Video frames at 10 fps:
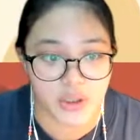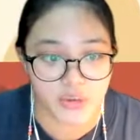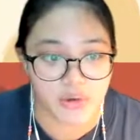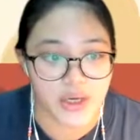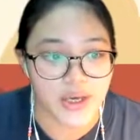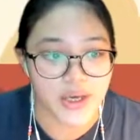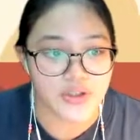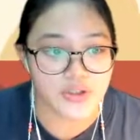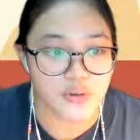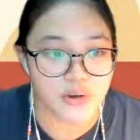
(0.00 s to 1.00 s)
view.
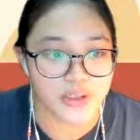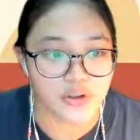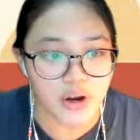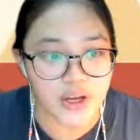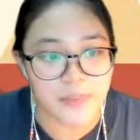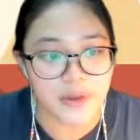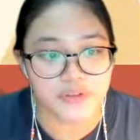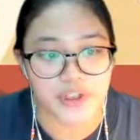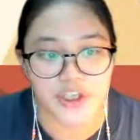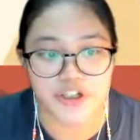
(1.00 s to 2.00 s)
So in talking
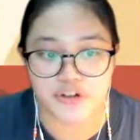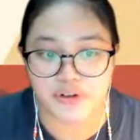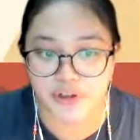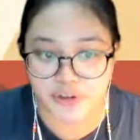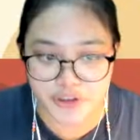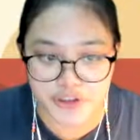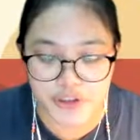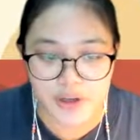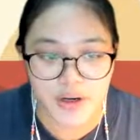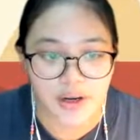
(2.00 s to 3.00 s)
about nature and
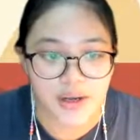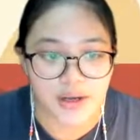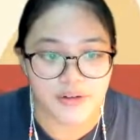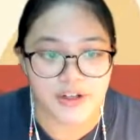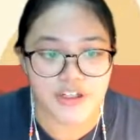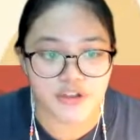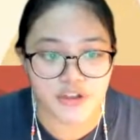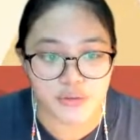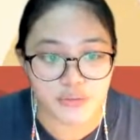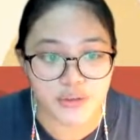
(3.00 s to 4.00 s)
nurture,
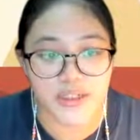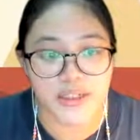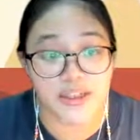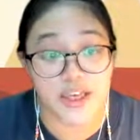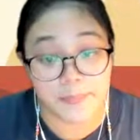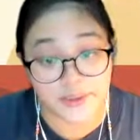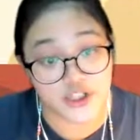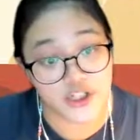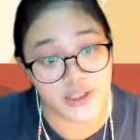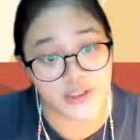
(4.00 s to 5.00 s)
research rooted in the
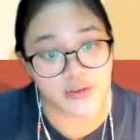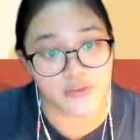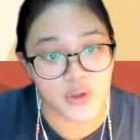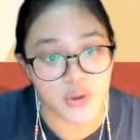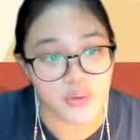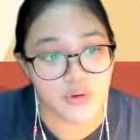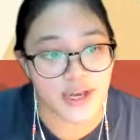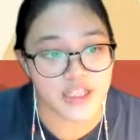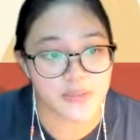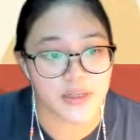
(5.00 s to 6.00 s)
epigenetic view
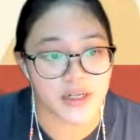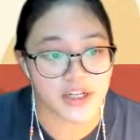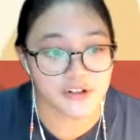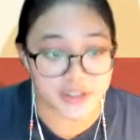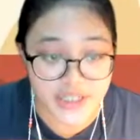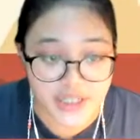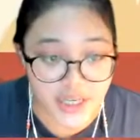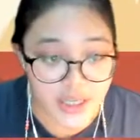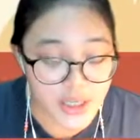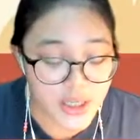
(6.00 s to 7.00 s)
has been
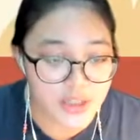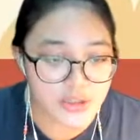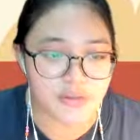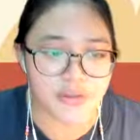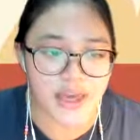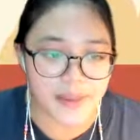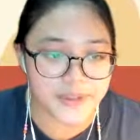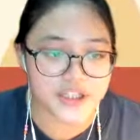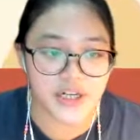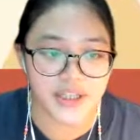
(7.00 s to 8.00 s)
increasing. So the
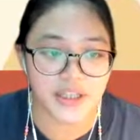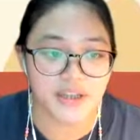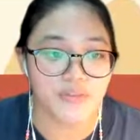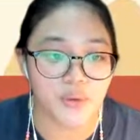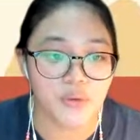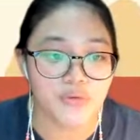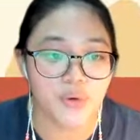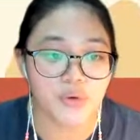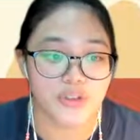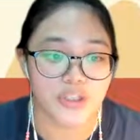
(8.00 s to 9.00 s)
epigenetic view
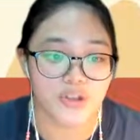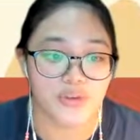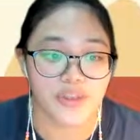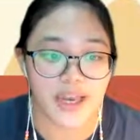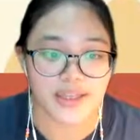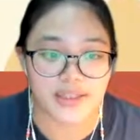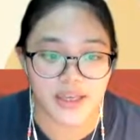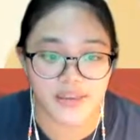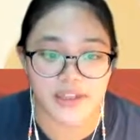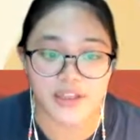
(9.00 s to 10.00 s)
focuses on the
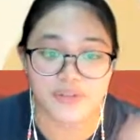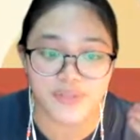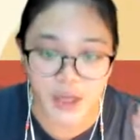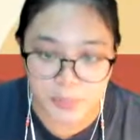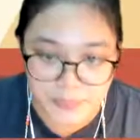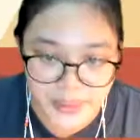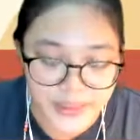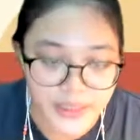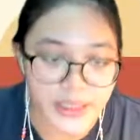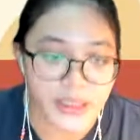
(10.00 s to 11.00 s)
idea that
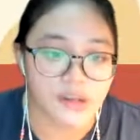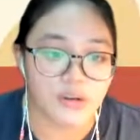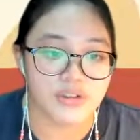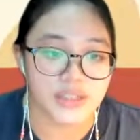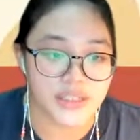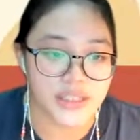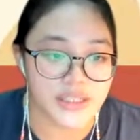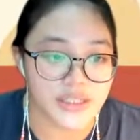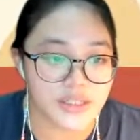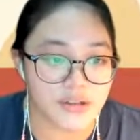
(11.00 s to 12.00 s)
development
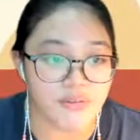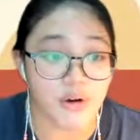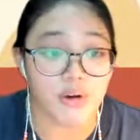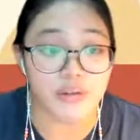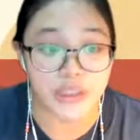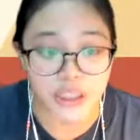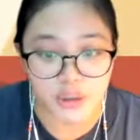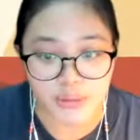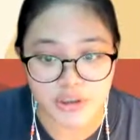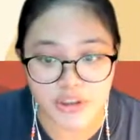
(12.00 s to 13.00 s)
consists of a
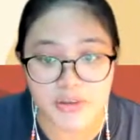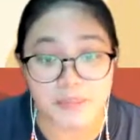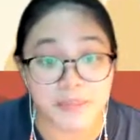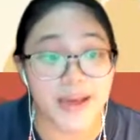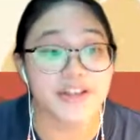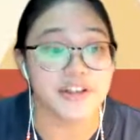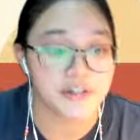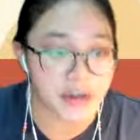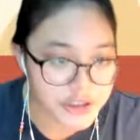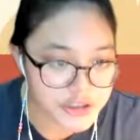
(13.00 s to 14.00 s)
continuous
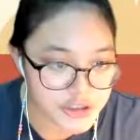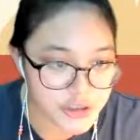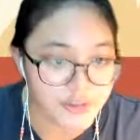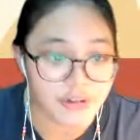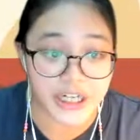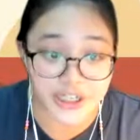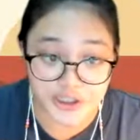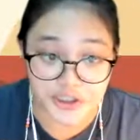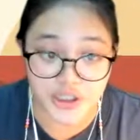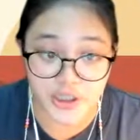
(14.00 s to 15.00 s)
bidirectional
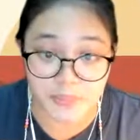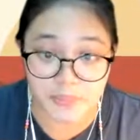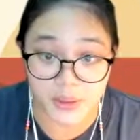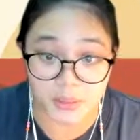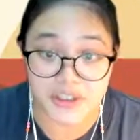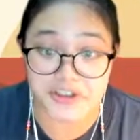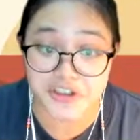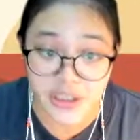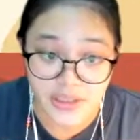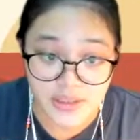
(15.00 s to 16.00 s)
relationship between
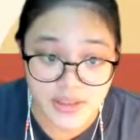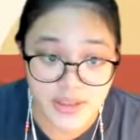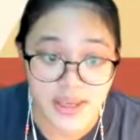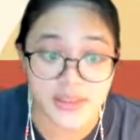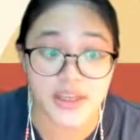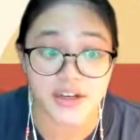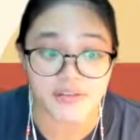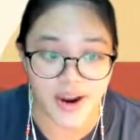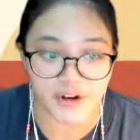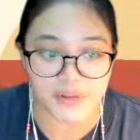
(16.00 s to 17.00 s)
genes and the
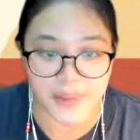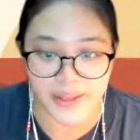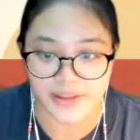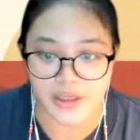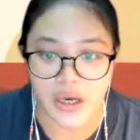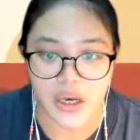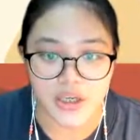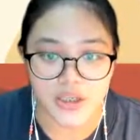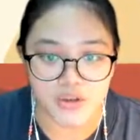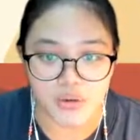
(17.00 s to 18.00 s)
environment.
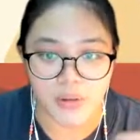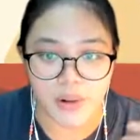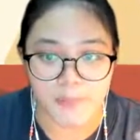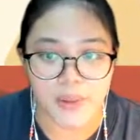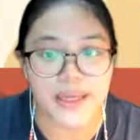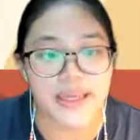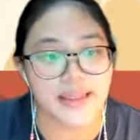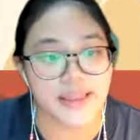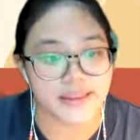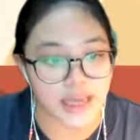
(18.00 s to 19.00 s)
So breaking
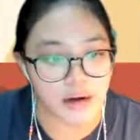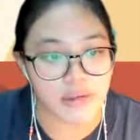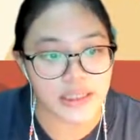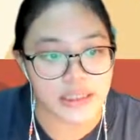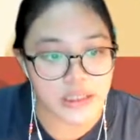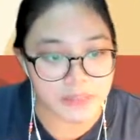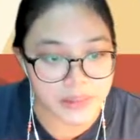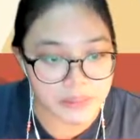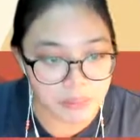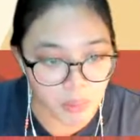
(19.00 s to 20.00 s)
that down a little
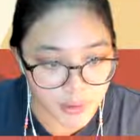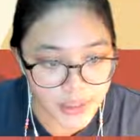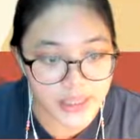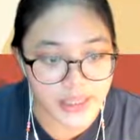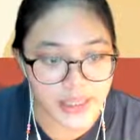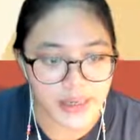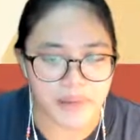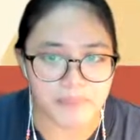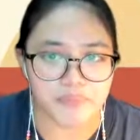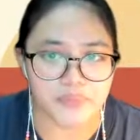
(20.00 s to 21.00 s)
bit more,
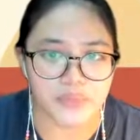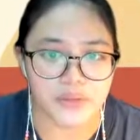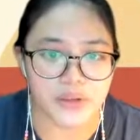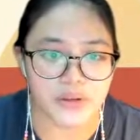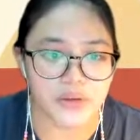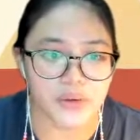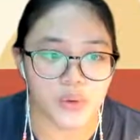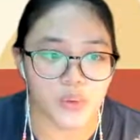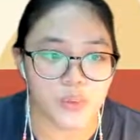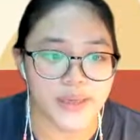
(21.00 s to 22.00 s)

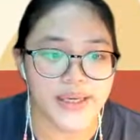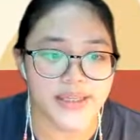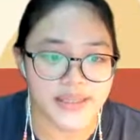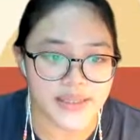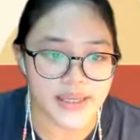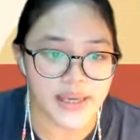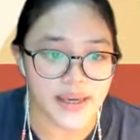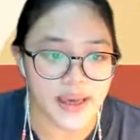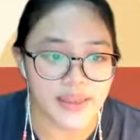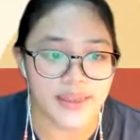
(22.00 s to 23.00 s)
we can see
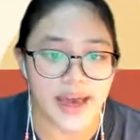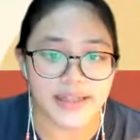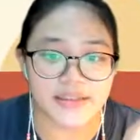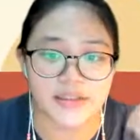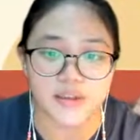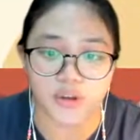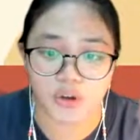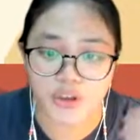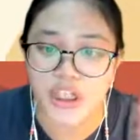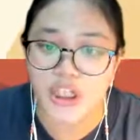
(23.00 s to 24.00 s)
that
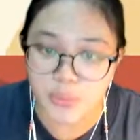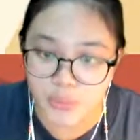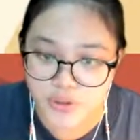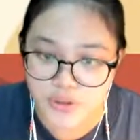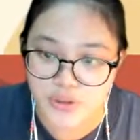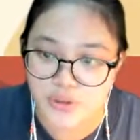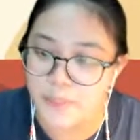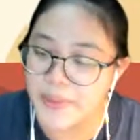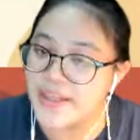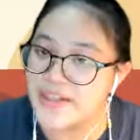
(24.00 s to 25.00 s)
continuous,
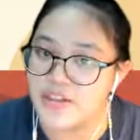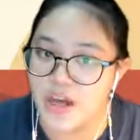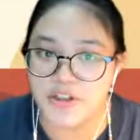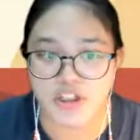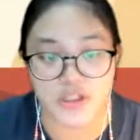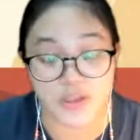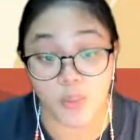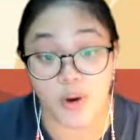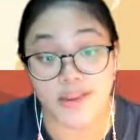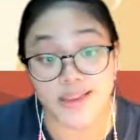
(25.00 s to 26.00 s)
but it's not just a
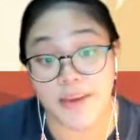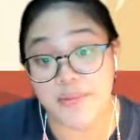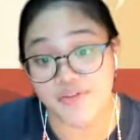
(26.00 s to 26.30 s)
one-time